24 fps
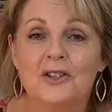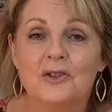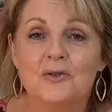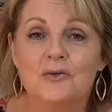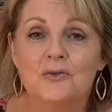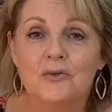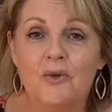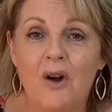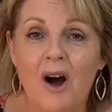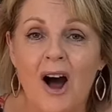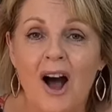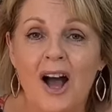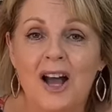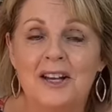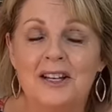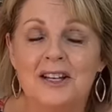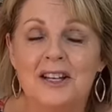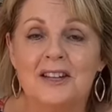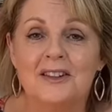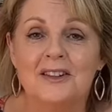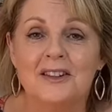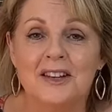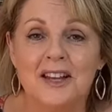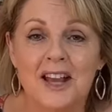to ride
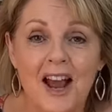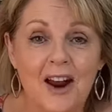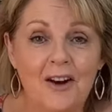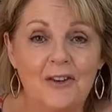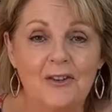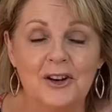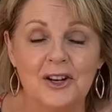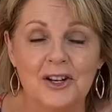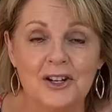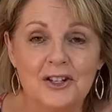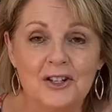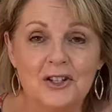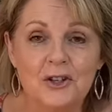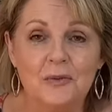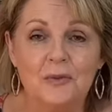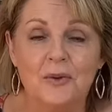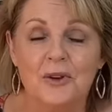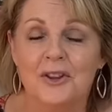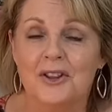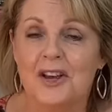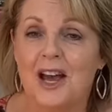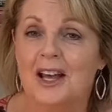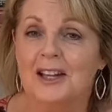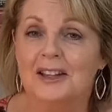in the carriage
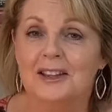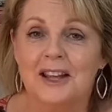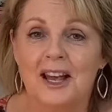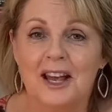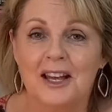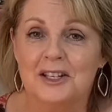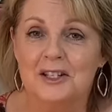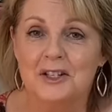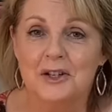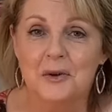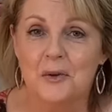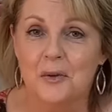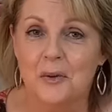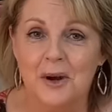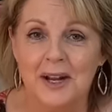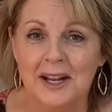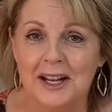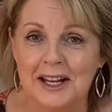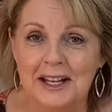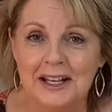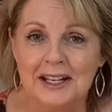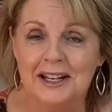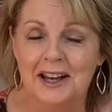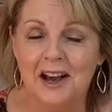with our late
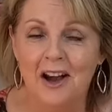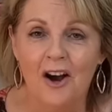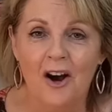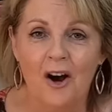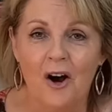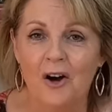Queen